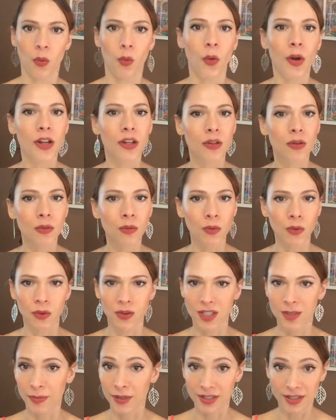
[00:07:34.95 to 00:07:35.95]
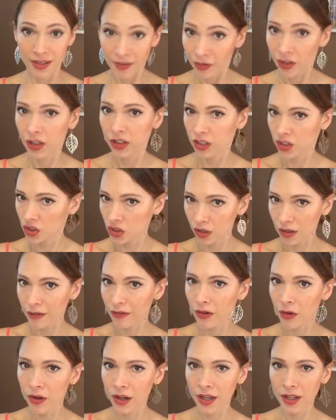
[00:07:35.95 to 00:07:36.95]
what you specifically should
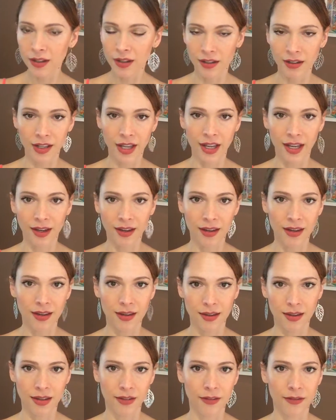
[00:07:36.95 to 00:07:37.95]
avoid. Like,